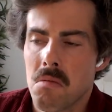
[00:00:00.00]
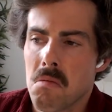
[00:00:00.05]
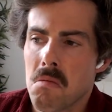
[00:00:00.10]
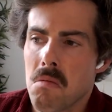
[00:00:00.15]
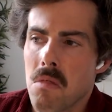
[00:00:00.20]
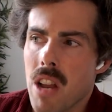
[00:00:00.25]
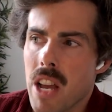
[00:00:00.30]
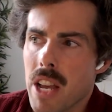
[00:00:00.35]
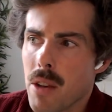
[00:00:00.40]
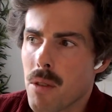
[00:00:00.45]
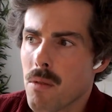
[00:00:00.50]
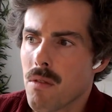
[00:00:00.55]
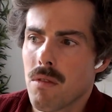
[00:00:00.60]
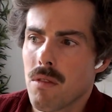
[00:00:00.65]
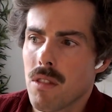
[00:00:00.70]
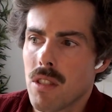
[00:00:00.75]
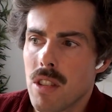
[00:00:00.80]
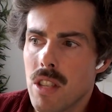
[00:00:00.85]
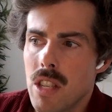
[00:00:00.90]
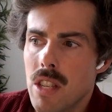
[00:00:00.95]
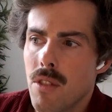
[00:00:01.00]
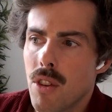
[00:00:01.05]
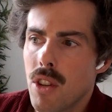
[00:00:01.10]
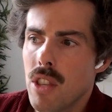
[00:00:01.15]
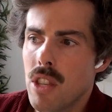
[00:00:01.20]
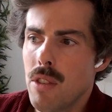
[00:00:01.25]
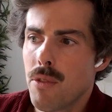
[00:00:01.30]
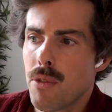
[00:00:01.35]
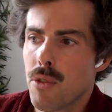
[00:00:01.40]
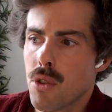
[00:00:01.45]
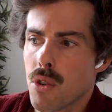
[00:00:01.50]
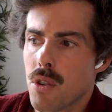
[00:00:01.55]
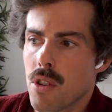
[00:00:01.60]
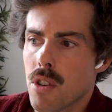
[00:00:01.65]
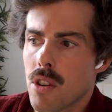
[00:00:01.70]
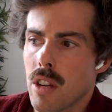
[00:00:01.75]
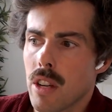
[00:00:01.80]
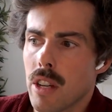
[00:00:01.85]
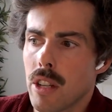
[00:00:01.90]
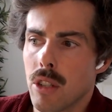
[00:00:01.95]
Like, even if
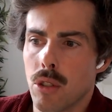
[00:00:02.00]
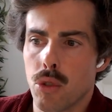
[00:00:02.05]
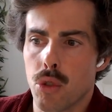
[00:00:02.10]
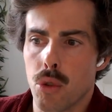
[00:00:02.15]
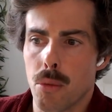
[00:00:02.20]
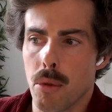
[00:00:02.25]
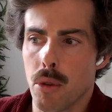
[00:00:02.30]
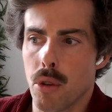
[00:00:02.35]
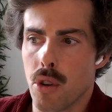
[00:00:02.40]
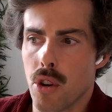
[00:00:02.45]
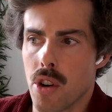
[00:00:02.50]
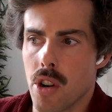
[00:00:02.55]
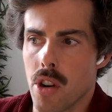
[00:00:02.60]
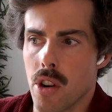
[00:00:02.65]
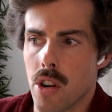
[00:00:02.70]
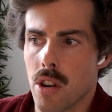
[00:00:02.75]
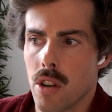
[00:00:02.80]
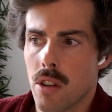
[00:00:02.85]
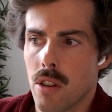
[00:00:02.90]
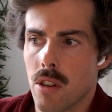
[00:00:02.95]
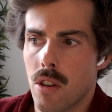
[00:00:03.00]
you're an entrepreneur